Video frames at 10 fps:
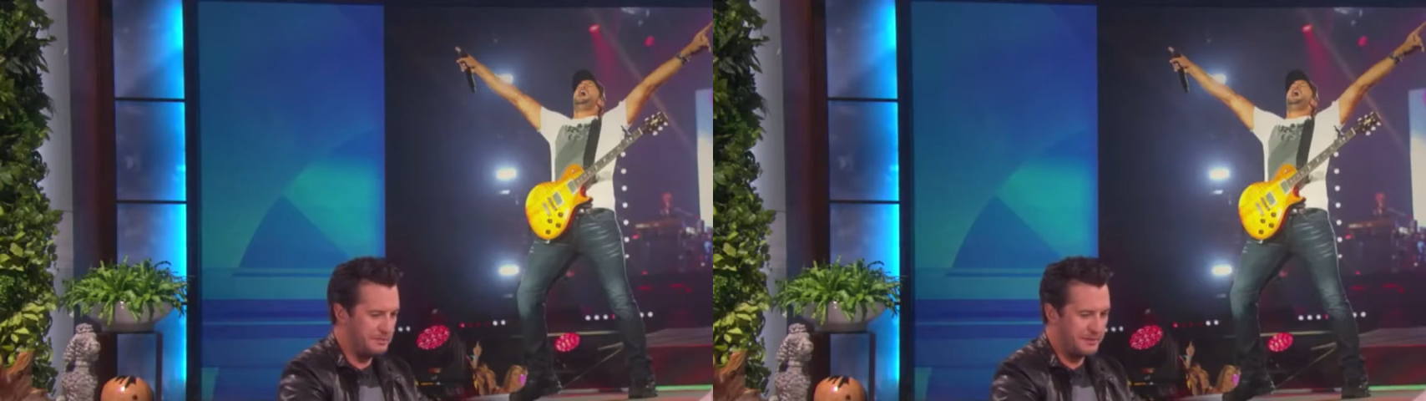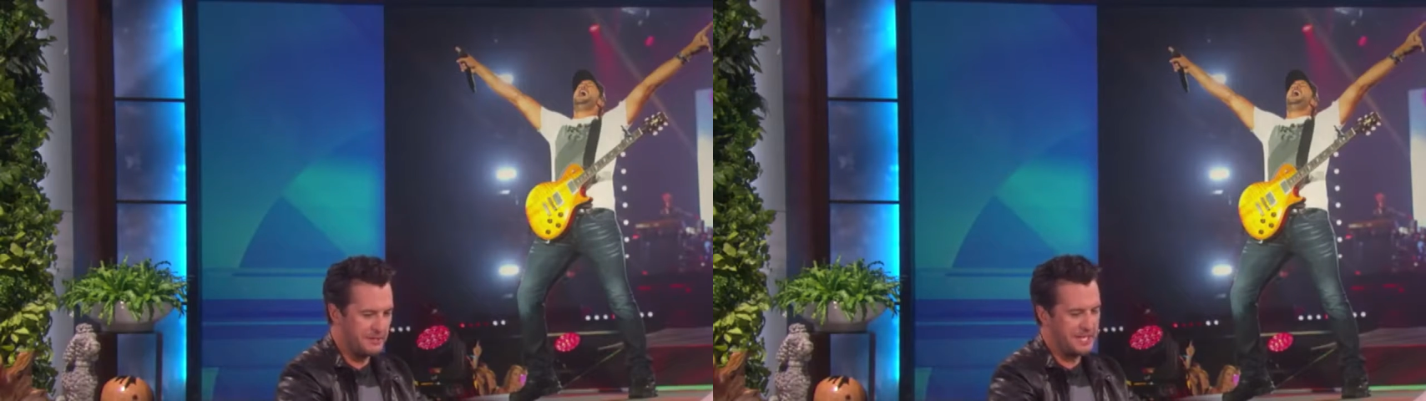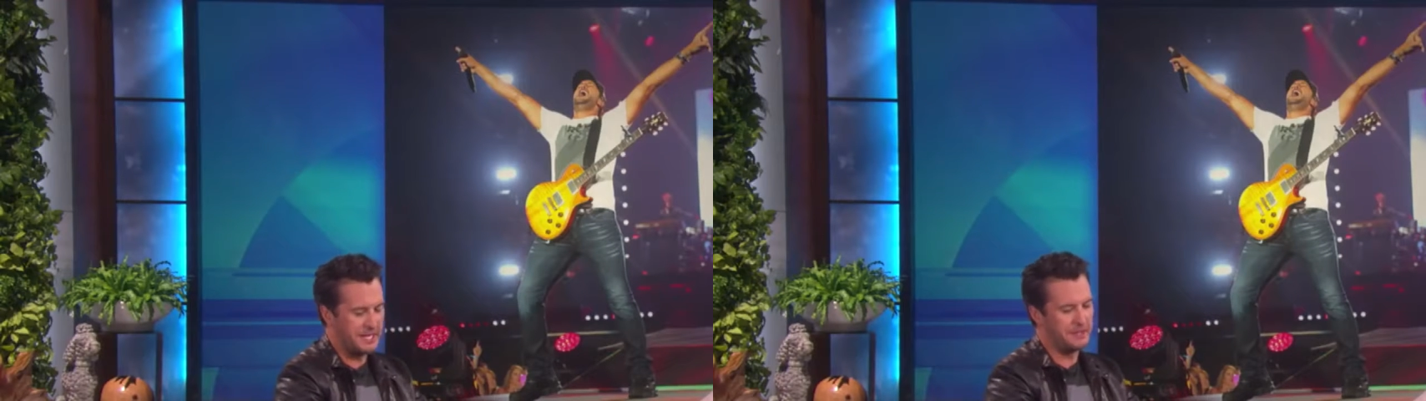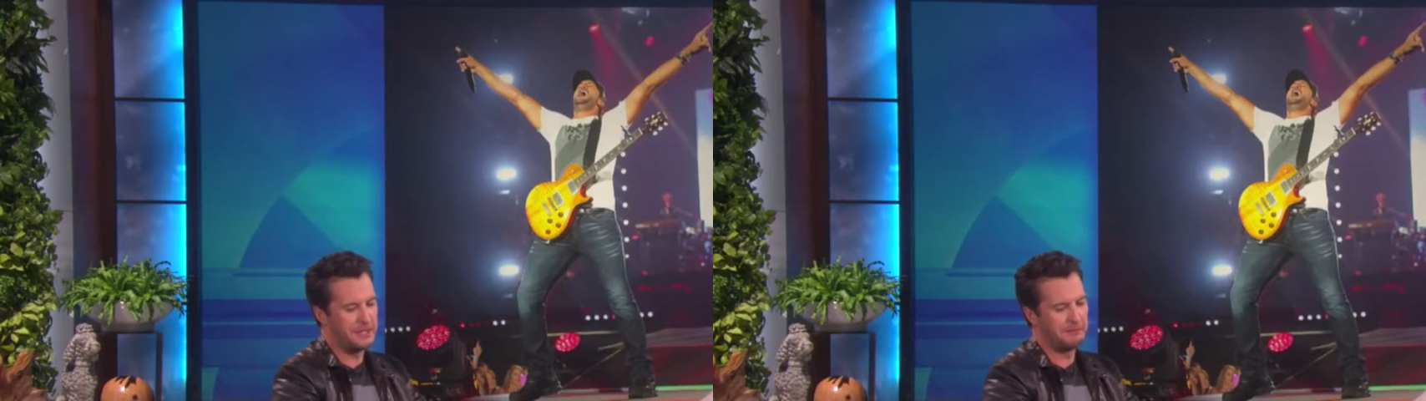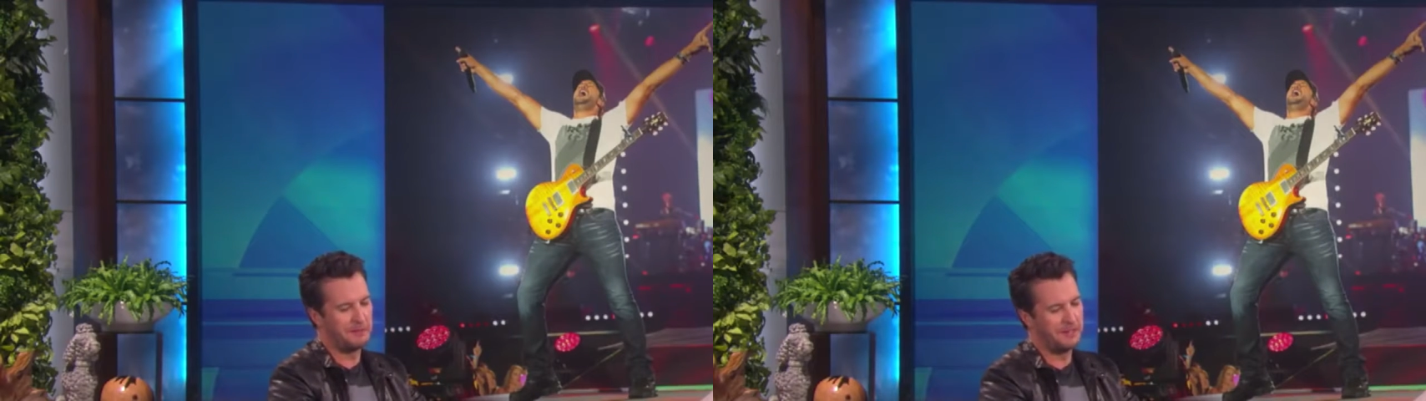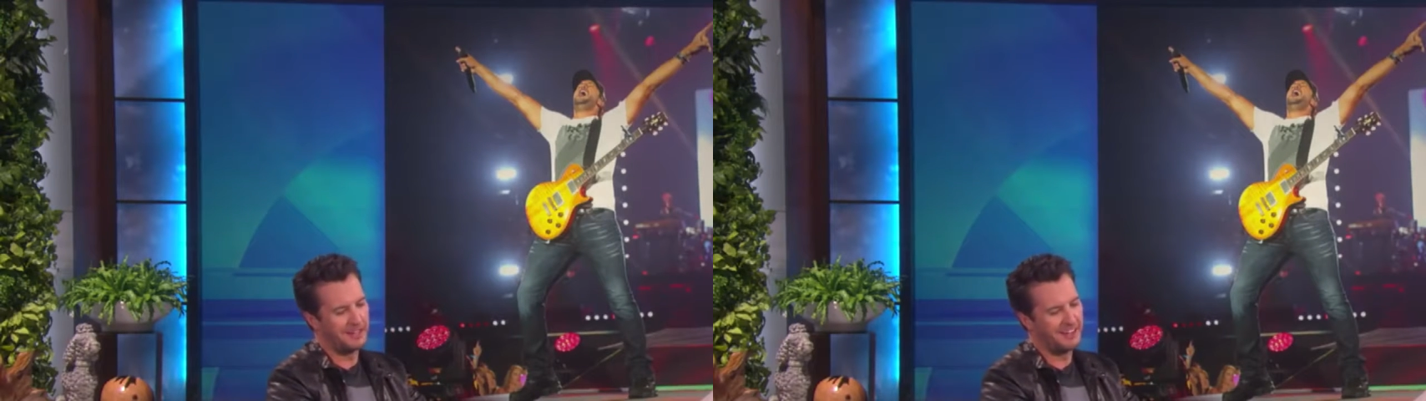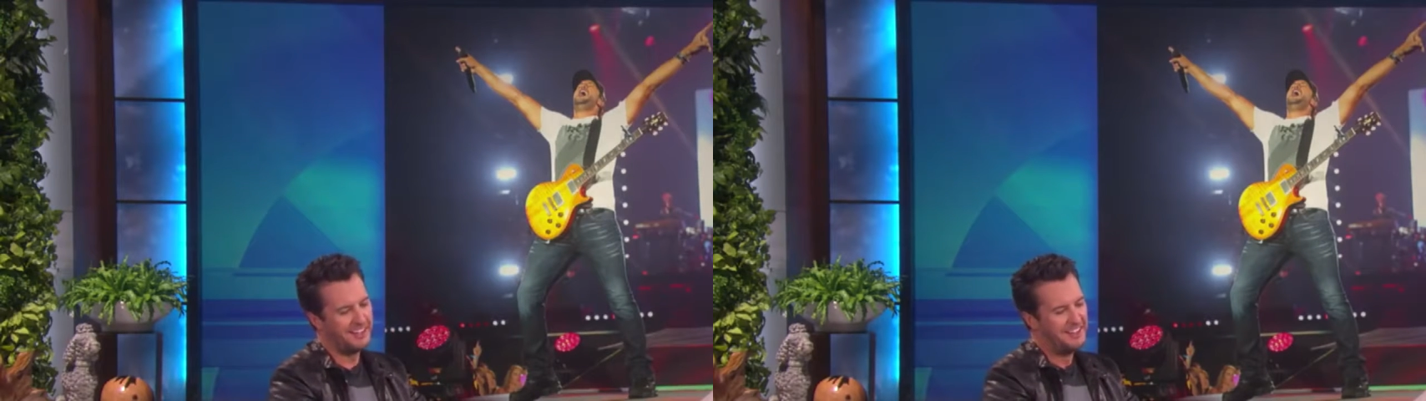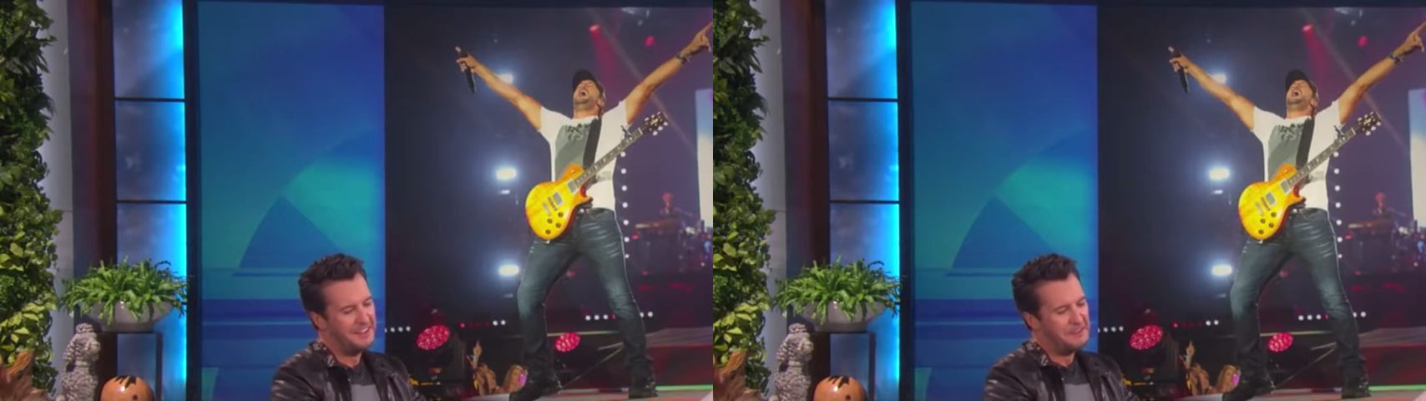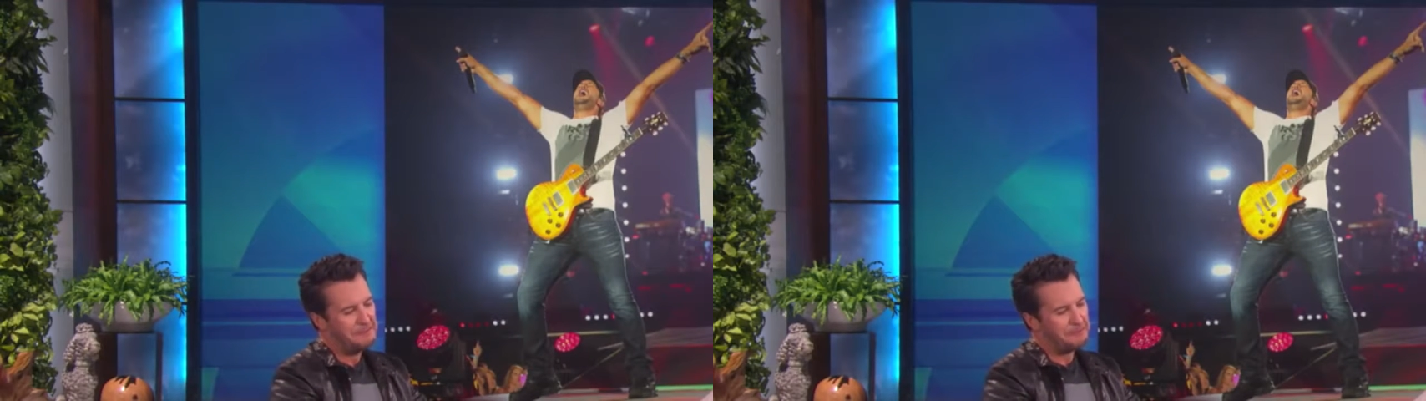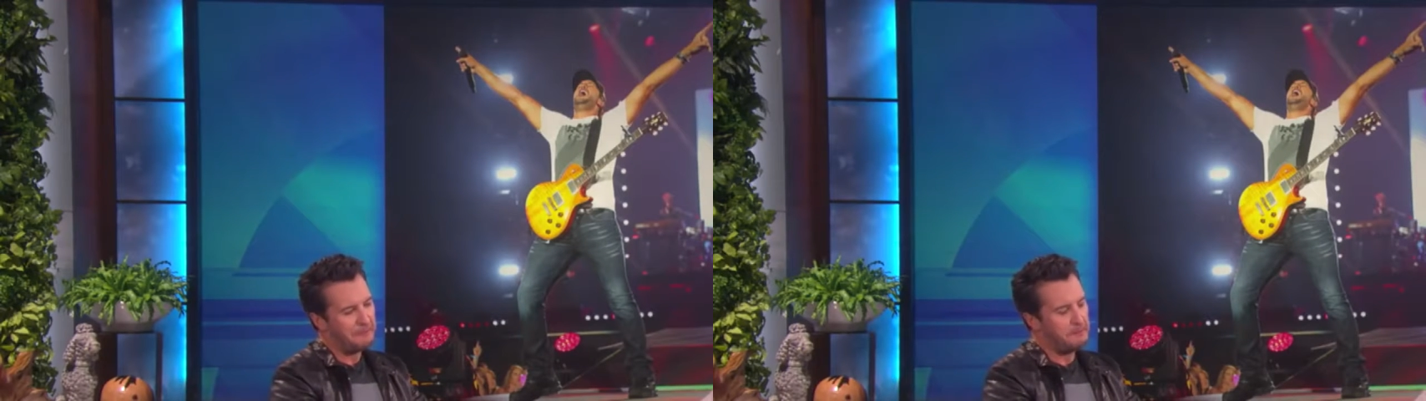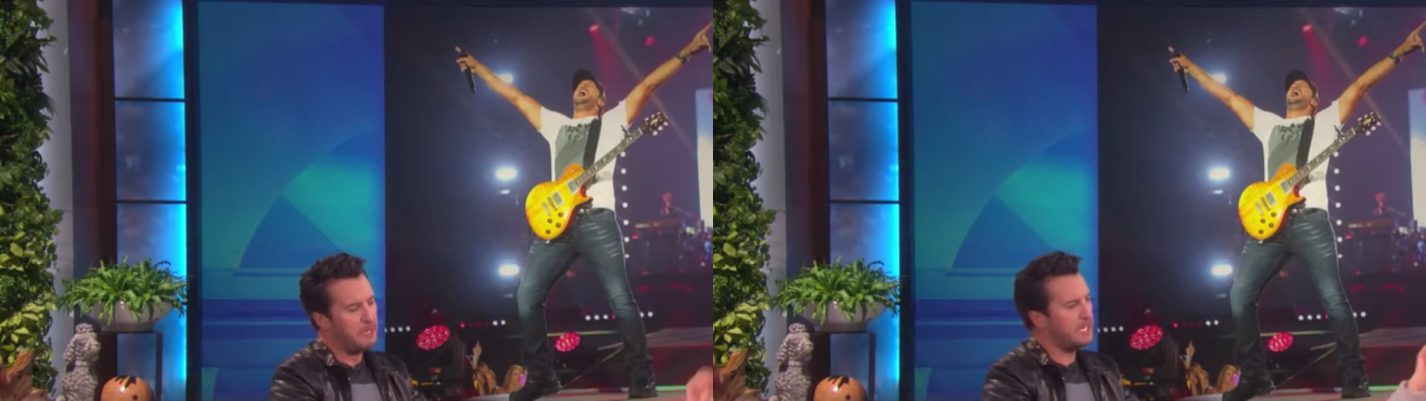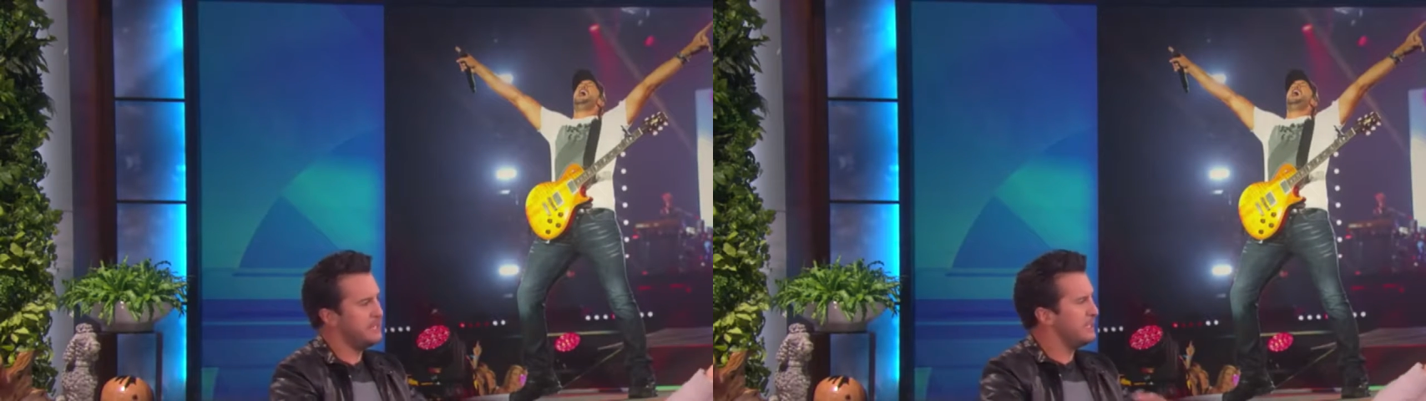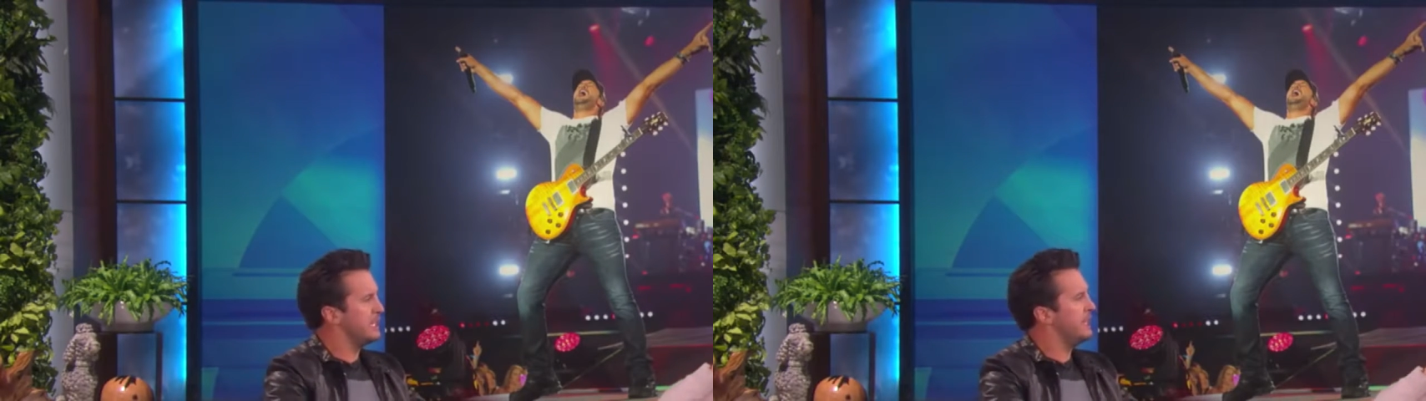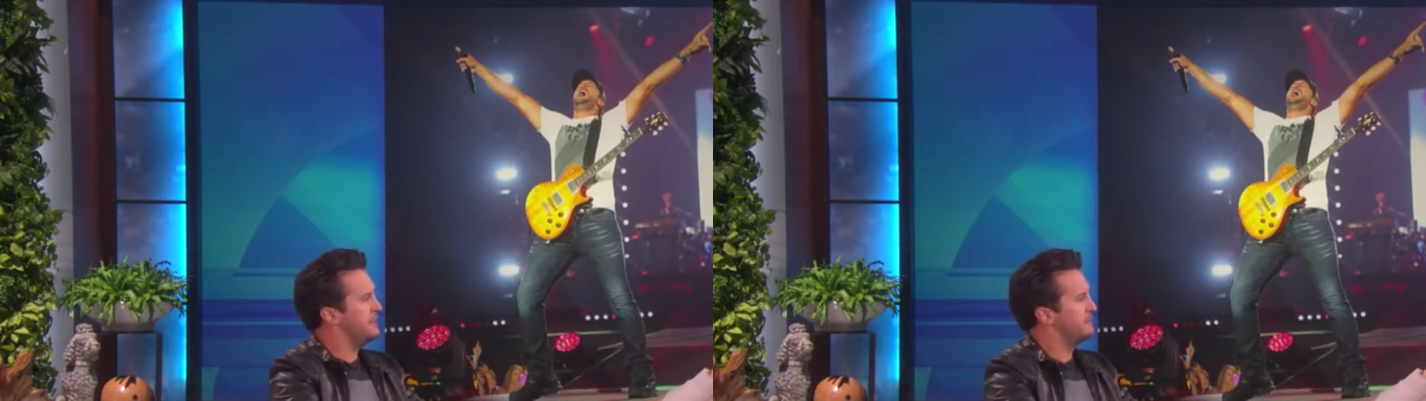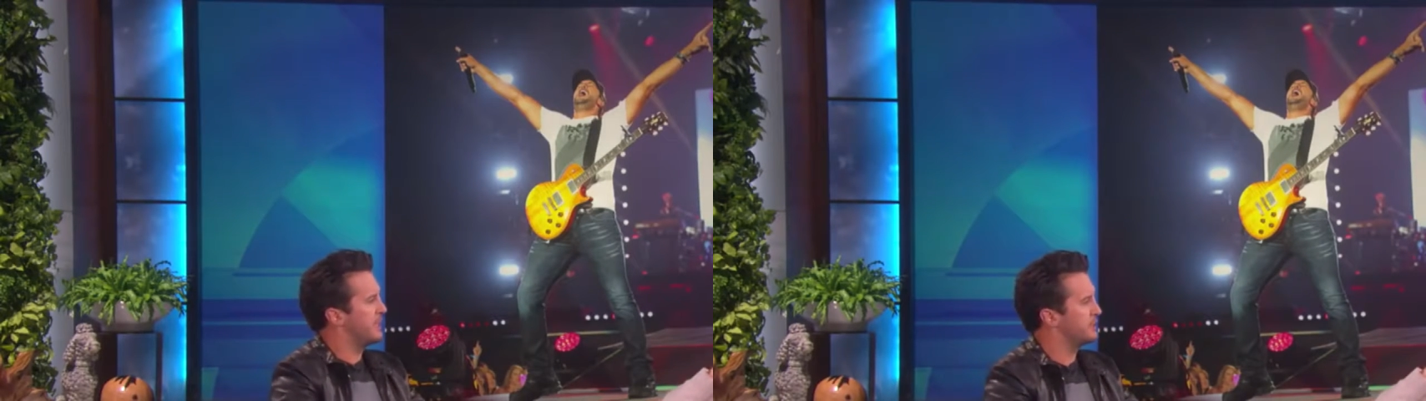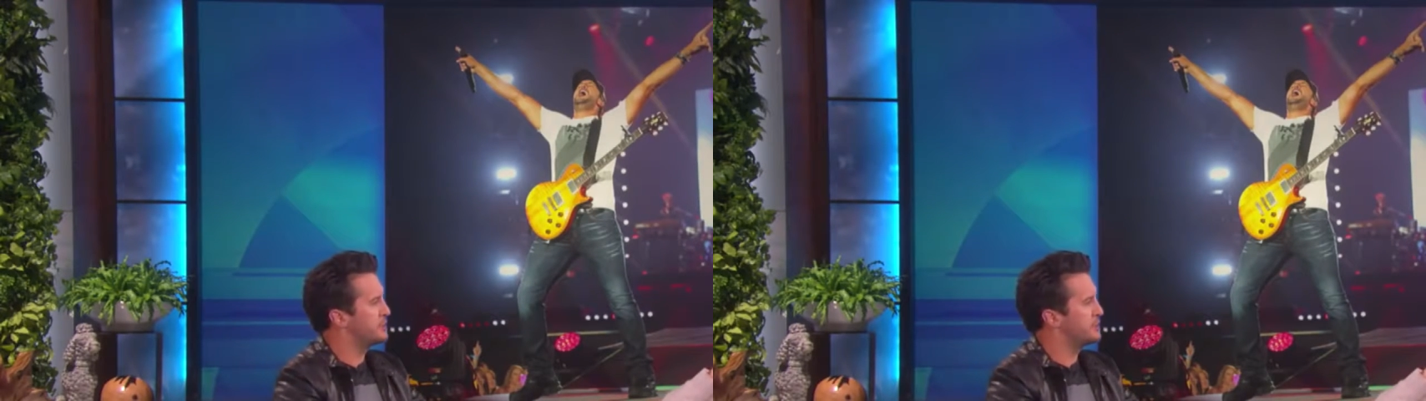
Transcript: and hopefully put some school around them every now and